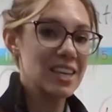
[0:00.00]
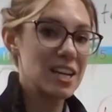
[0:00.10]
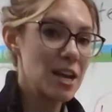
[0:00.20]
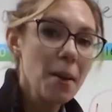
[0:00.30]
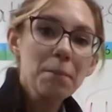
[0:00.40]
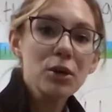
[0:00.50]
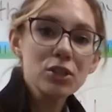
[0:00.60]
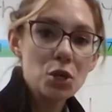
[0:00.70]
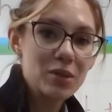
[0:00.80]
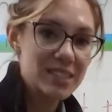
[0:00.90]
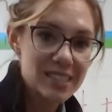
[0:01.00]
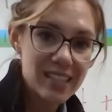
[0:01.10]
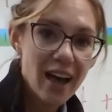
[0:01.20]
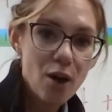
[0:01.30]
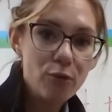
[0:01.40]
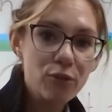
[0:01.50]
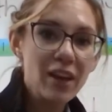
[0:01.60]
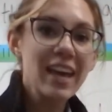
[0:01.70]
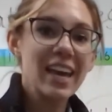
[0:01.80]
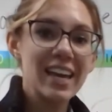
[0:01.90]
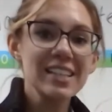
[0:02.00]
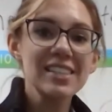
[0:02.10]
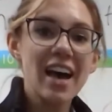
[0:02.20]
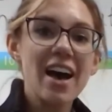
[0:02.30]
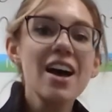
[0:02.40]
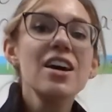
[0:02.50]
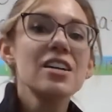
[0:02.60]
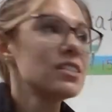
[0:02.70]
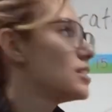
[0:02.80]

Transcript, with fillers: the number to itself, it's a